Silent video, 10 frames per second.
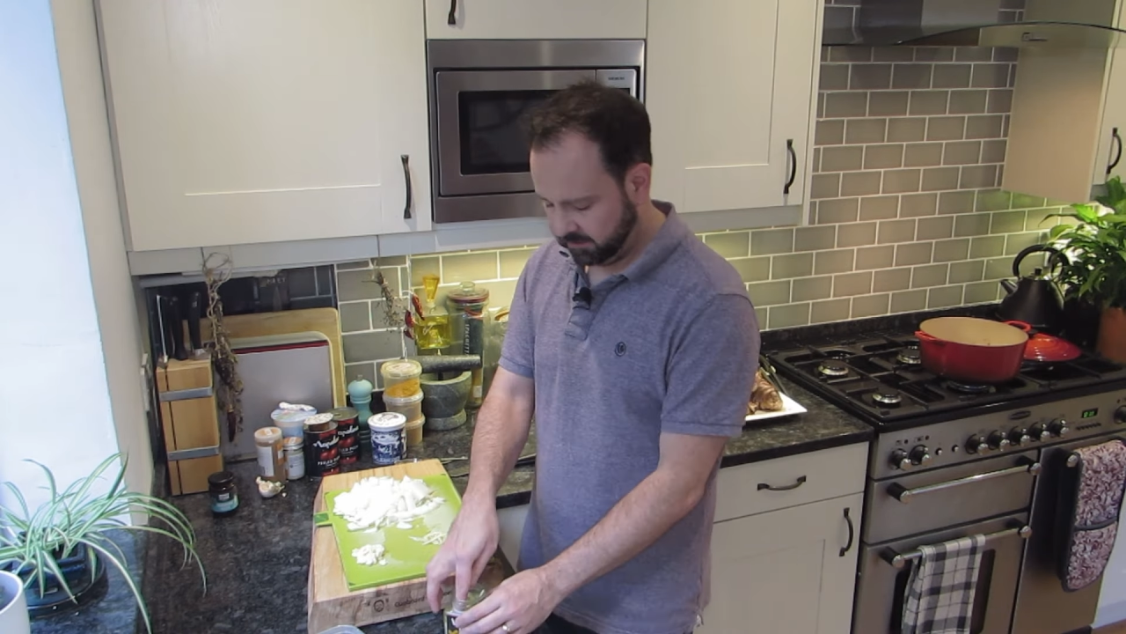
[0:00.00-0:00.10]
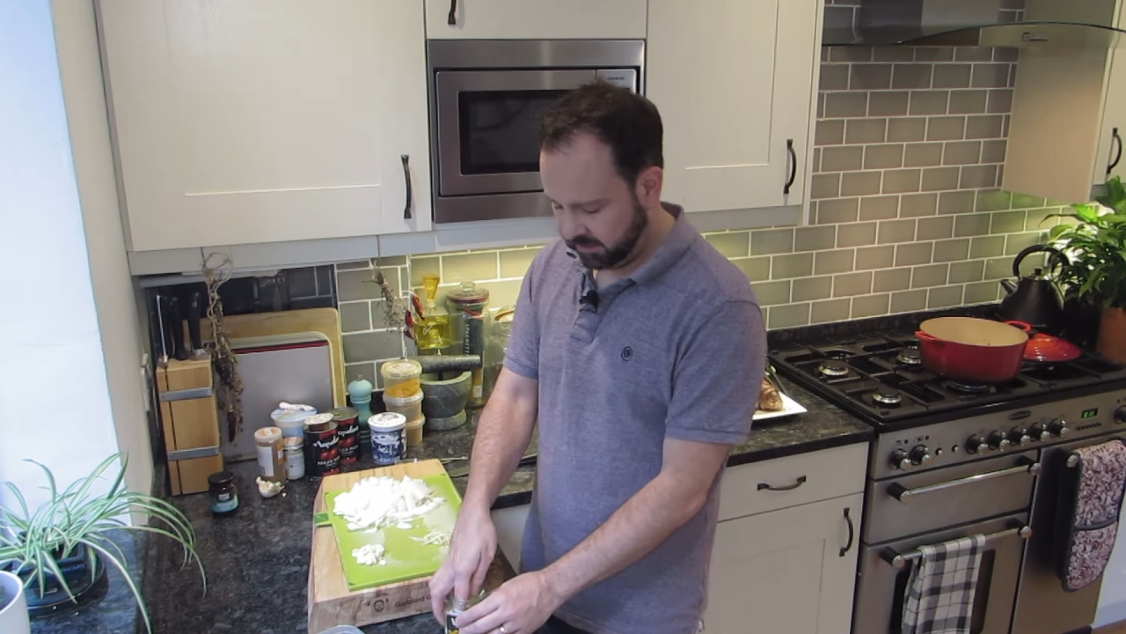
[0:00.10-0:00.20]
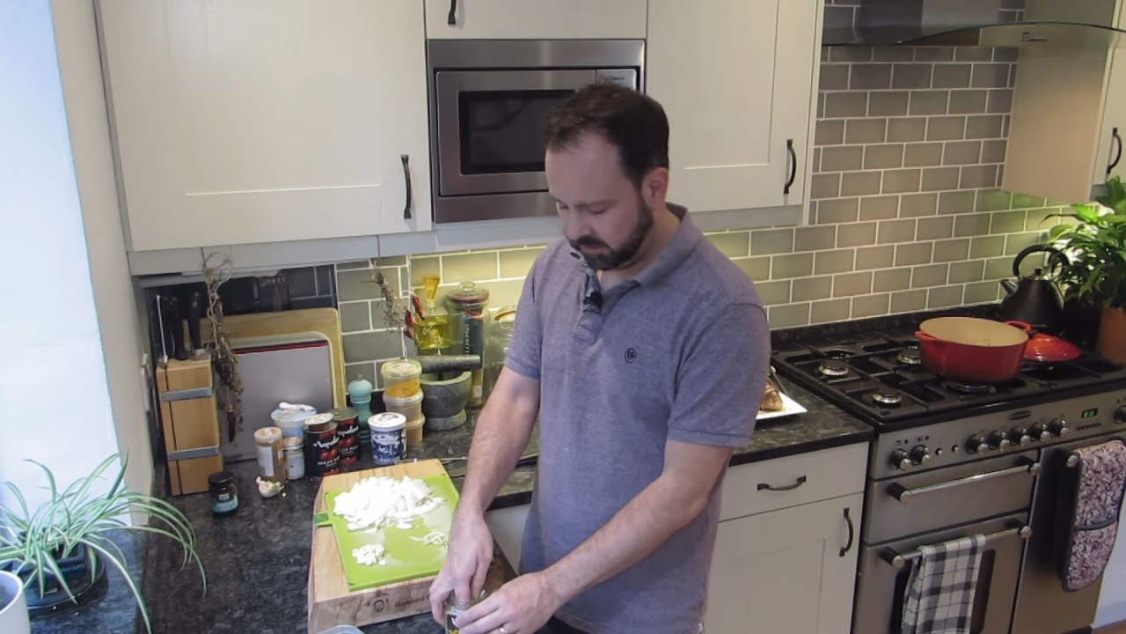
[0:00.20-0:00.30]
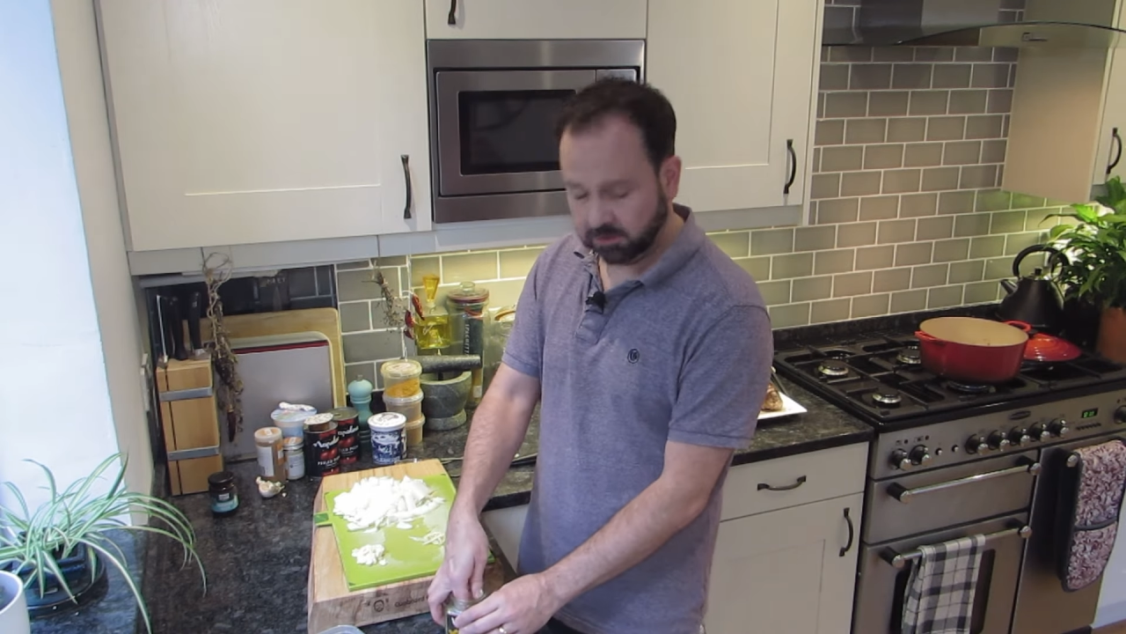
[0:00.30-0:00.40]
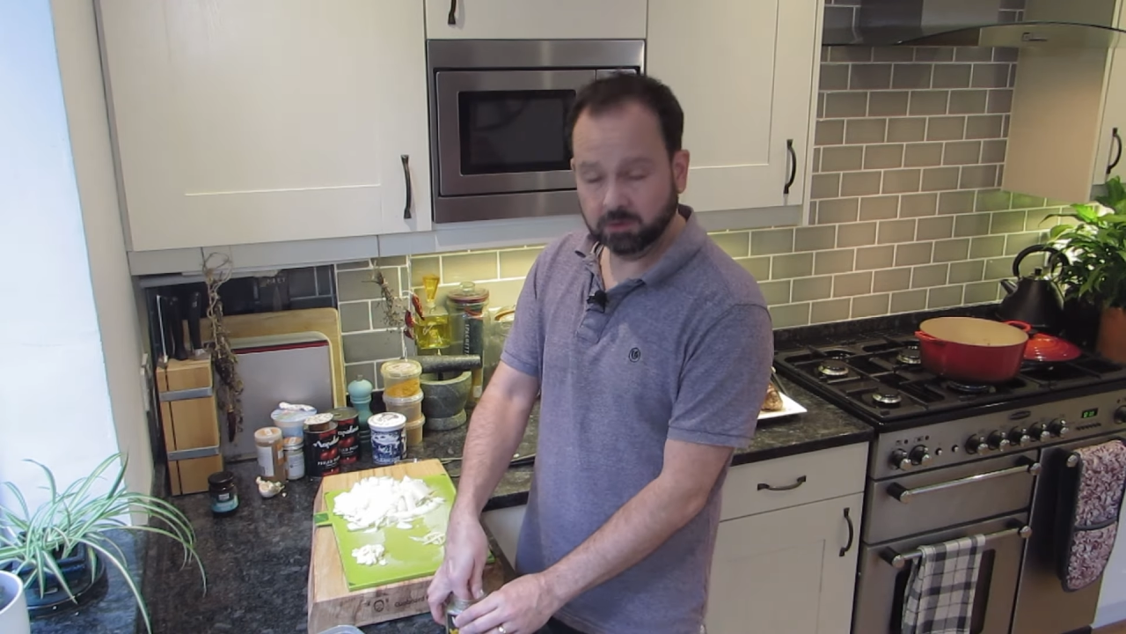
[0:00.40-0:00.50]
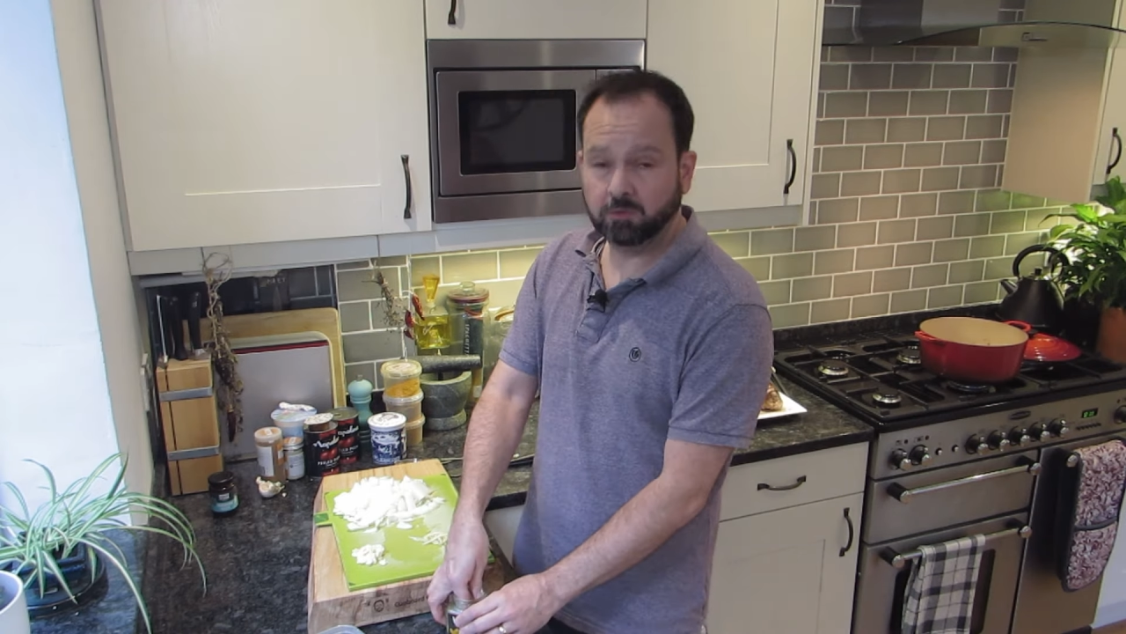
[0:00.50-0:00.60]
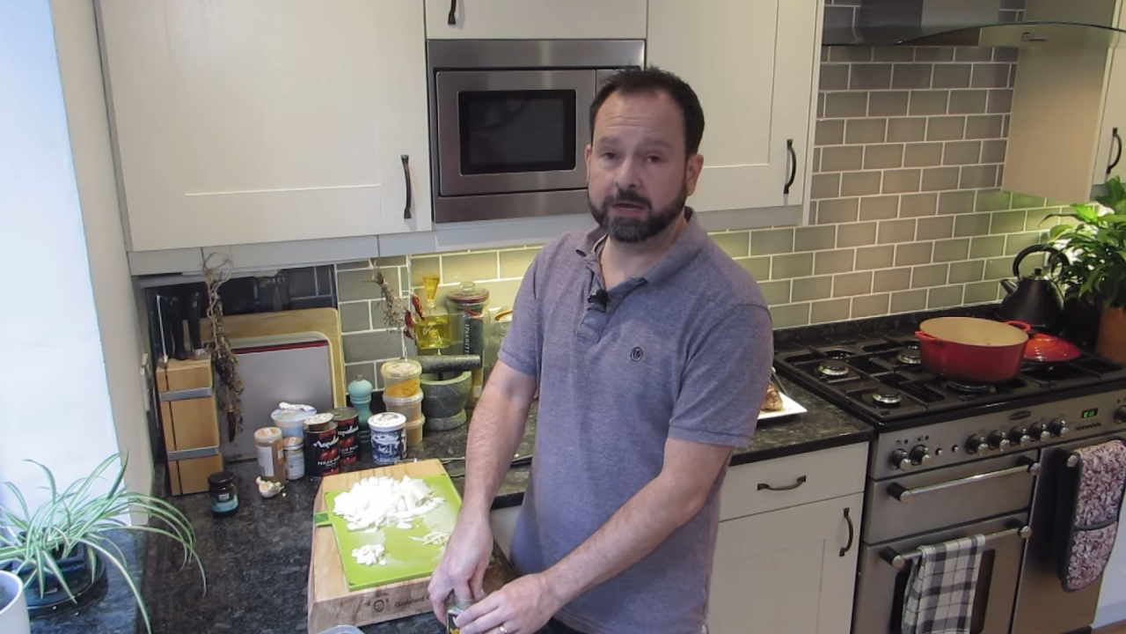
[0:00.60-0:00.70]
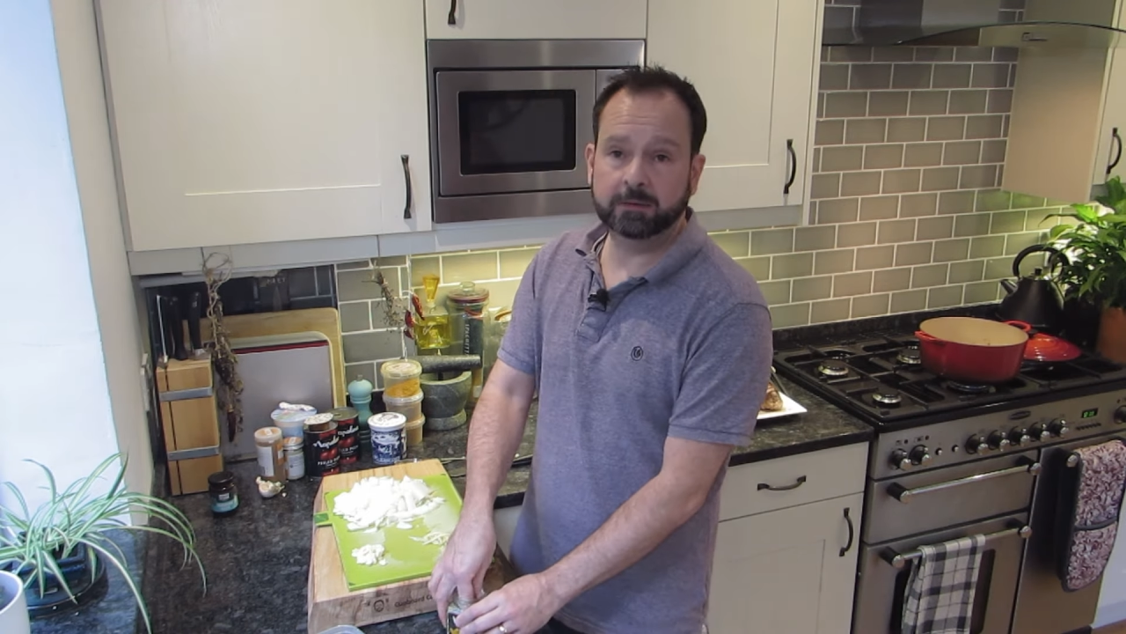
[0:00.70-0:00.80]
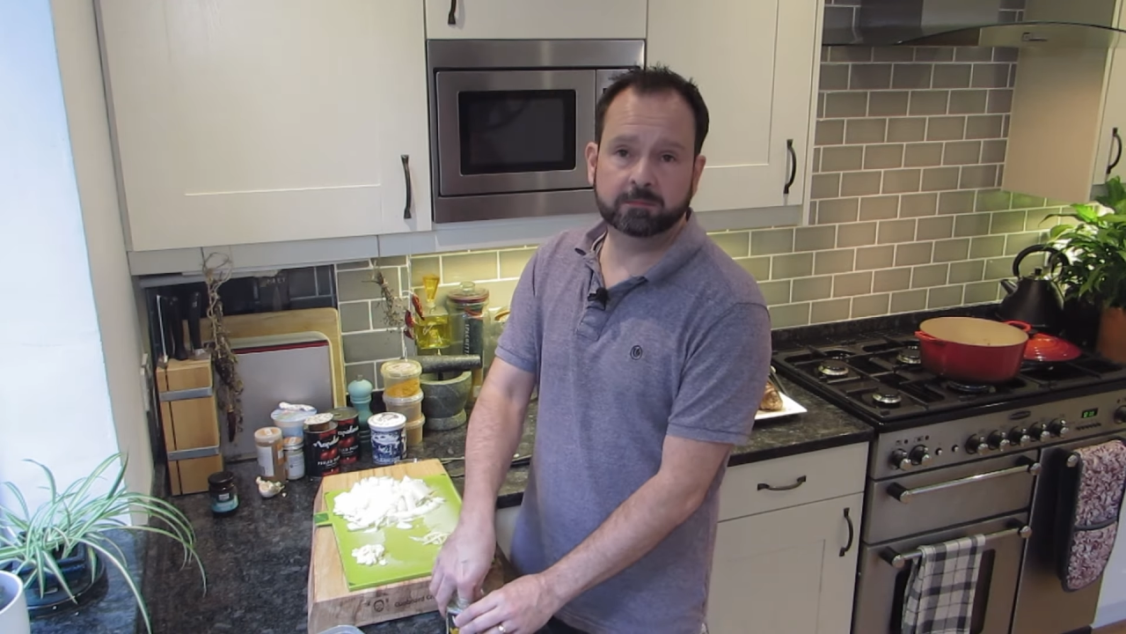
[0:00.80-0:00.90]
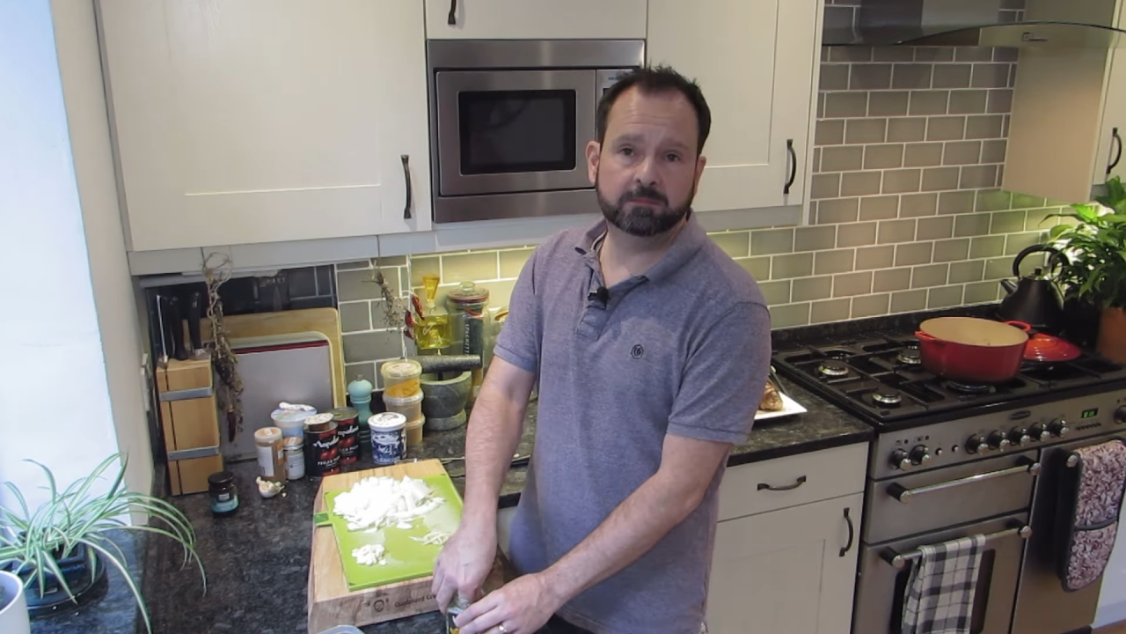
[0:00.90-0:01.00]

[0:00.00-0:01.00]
These are great